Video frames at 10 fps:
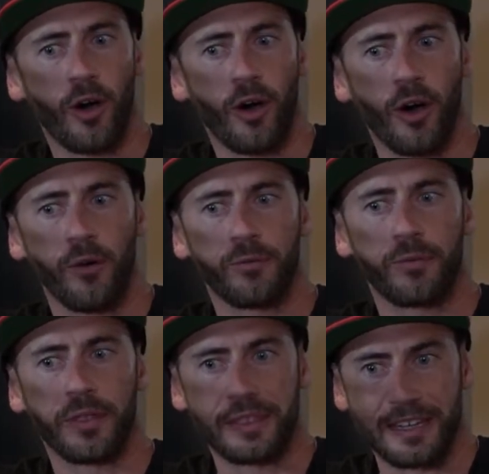
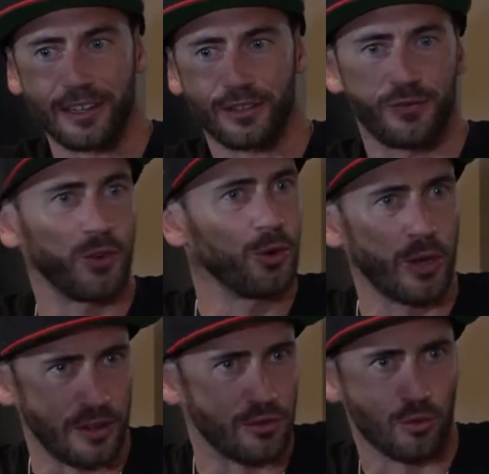of these food
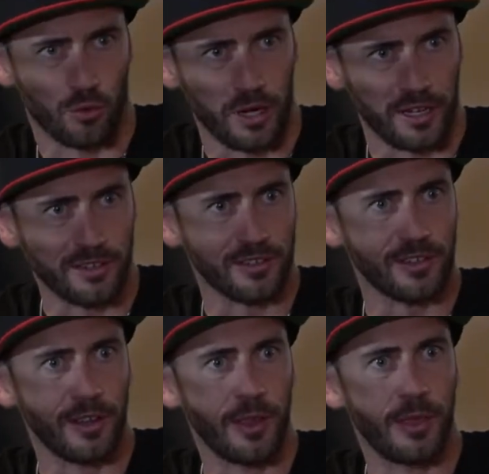and
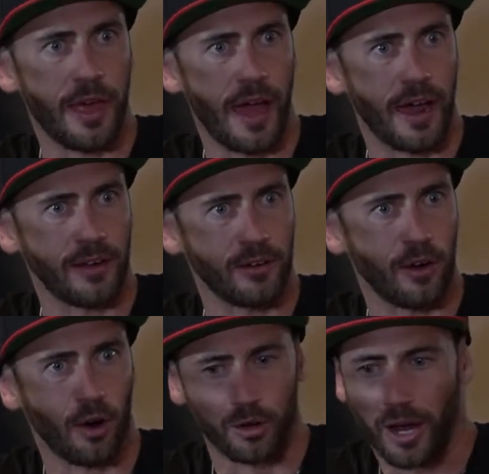drinks that
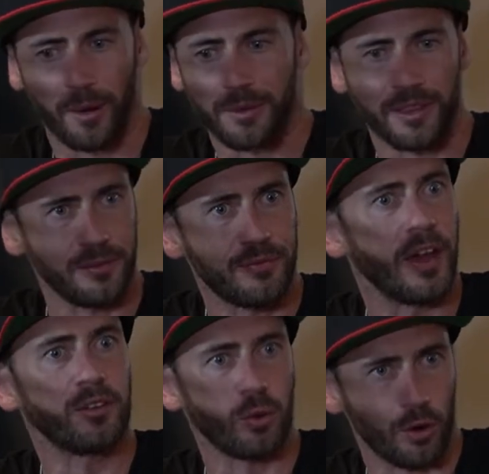are commonly
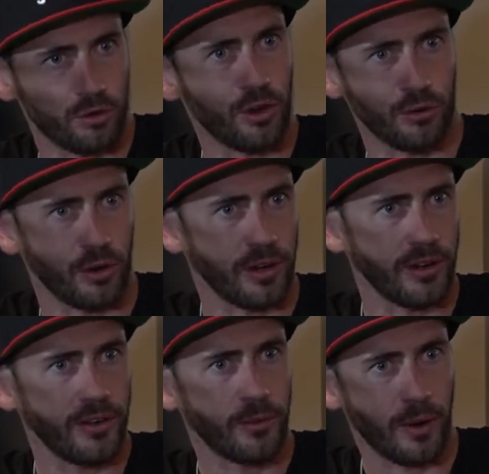fed to our children,
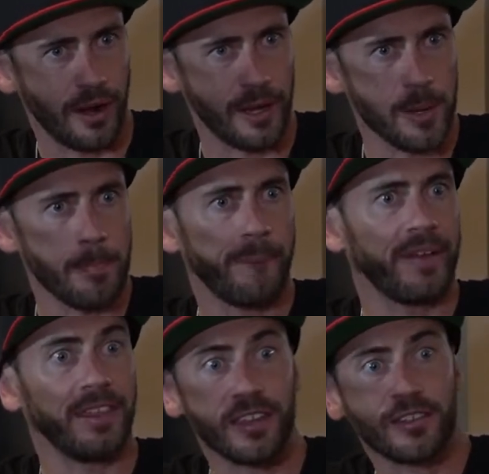right?
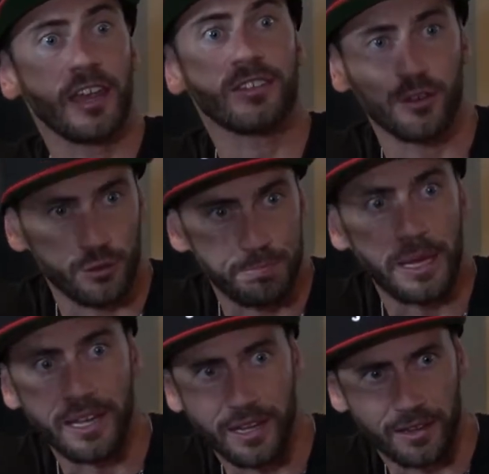In this case, it was
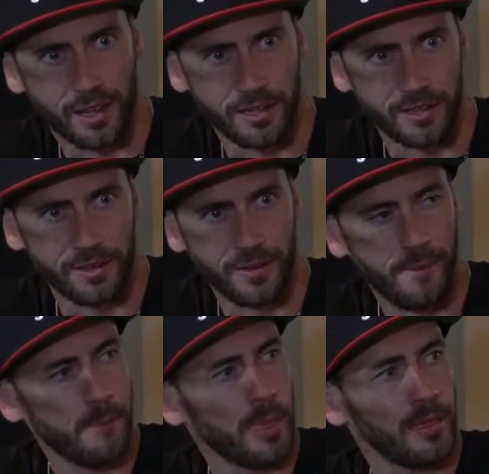Pedialyte,
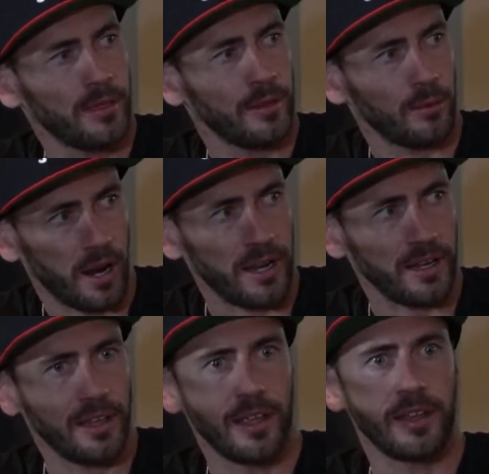
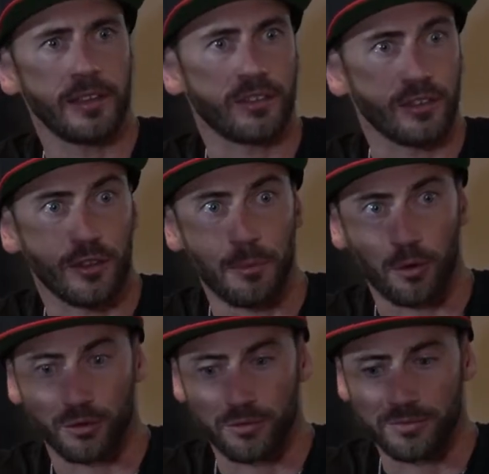right? This is the most